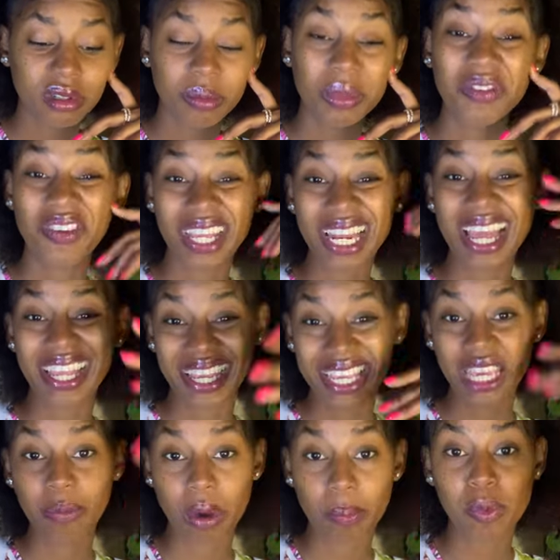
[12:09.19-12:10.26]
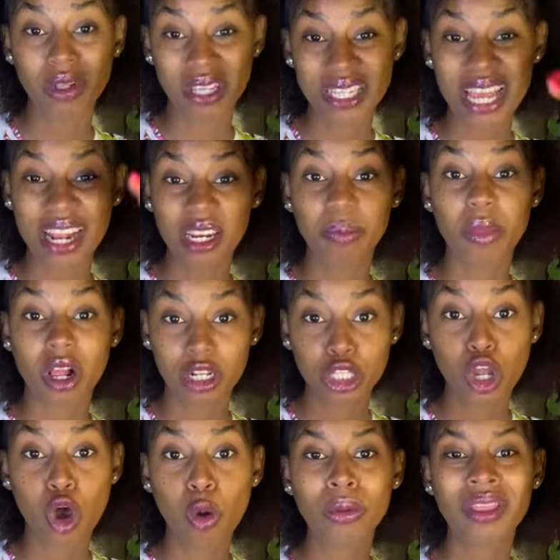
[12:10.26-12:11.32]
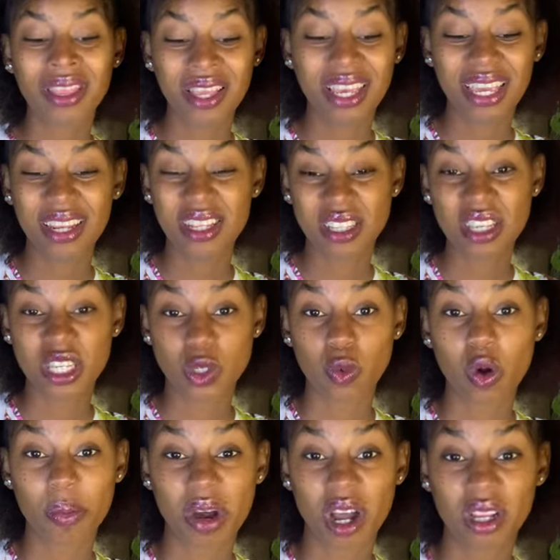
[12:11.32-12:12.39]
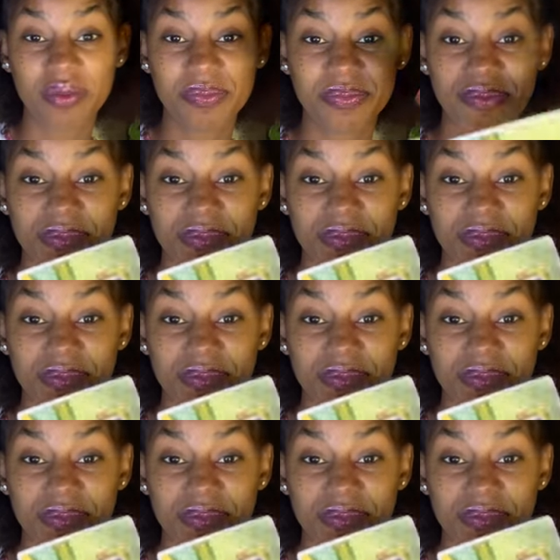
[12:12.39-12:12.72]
I feel like I keep I put this animal down thinking it's this woman.